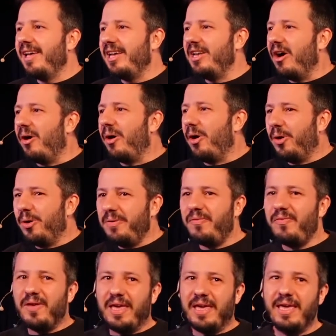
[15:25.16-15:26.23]
own
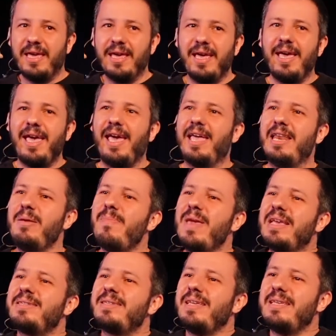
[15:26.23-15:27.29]
thing, and it
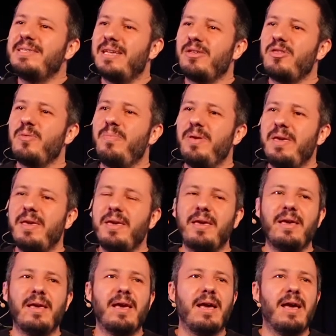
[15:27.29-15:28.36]
makes it easier to be